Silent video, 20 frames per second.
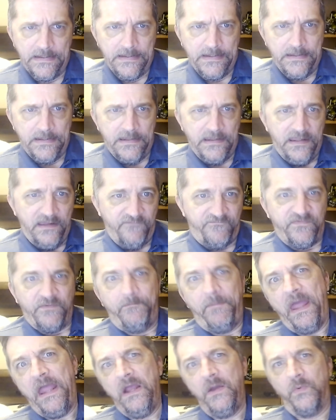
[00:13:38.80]
if the
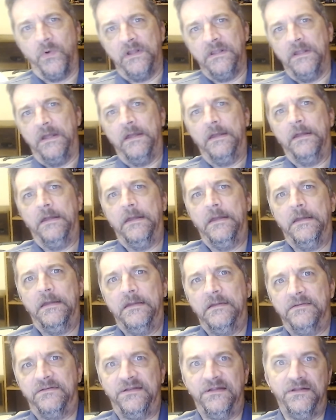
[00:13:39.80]
Penguin
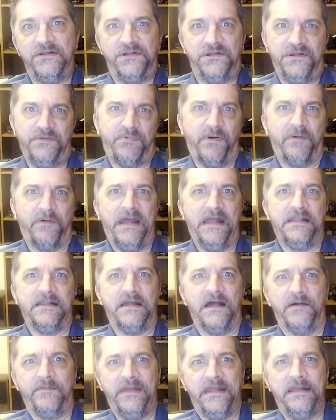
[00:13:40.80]
sees Superman
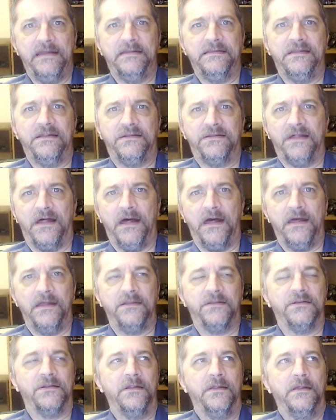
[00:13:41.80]
coming and
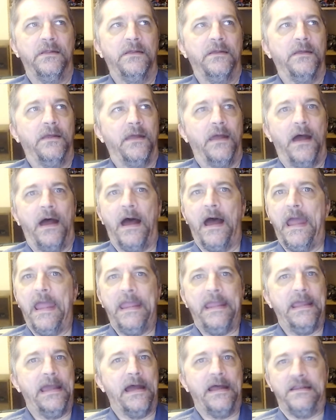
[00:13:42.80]
decides, I ain't
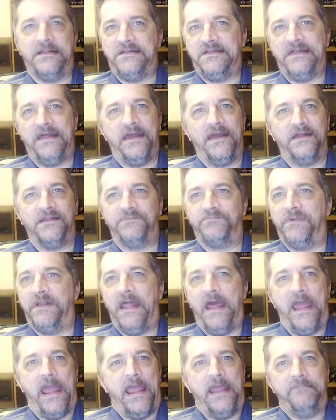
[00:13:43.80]
got a chance, but
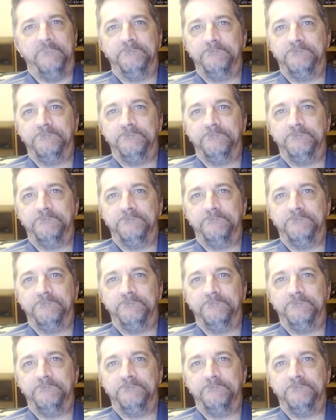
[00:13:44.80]
hey,